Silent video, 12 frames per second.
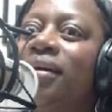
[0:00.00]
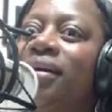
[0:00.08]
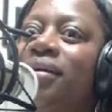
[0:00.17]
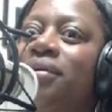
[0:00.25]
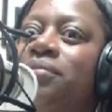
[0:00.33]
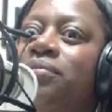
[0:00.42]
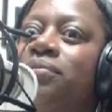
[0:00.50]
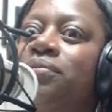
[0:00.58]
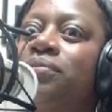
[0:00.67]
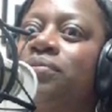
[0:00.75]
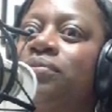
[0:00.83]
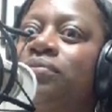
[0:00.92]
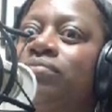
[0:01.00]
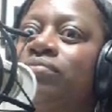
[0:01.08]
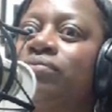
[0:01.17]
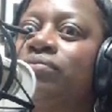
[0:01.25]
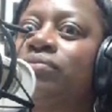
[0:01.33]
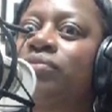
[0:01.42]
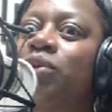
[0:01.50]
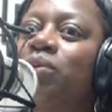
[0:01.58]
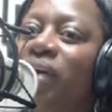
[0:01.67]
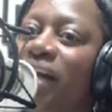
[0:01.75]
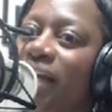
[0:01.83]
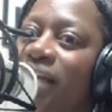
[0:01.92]

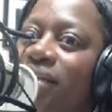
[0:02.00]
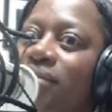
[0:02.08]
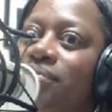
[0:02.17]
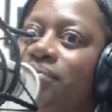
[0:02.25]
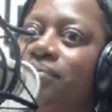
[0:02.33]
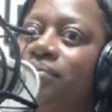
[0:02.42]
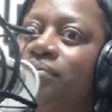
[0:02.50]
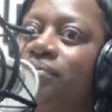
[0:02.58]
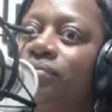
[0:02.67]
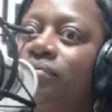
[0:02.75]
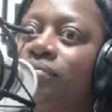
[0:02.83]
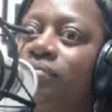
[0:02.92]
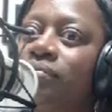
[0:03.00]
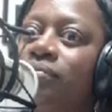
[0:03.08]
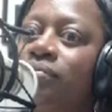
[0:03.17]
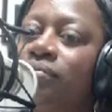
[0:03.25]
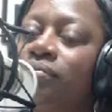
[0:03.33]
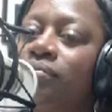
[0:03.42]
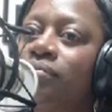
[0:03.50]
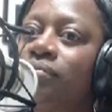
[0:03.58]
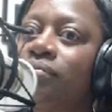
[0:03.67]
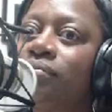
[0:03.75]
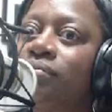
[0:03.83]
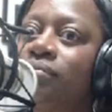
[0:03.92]

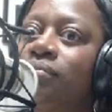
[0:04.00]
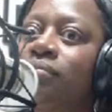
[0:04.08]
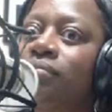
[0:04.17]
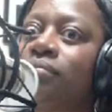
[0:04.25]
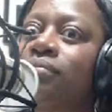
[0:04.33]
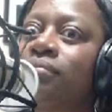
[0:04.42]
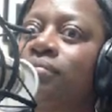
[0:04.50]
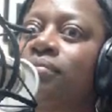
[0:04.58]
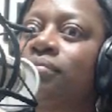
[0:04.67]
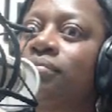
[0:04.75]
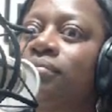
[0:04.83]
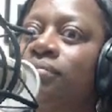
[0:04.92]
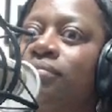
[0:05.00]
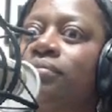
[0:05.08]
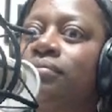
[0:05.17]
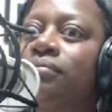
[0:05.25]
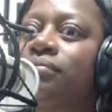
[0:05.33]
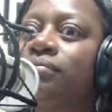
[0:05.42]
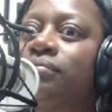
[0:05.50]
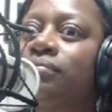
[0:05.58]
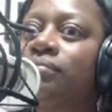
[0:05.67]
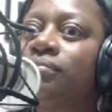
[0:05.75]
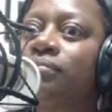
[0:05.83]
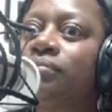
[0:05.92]

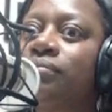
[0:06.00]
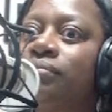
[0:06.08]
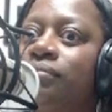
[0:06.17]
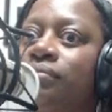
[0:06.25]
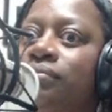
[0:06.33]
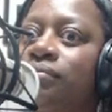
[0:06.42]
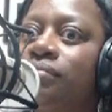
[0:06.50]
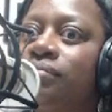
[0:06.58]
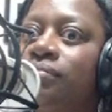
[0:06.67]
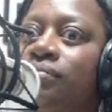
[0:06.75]
No words are spoken by the person on screen.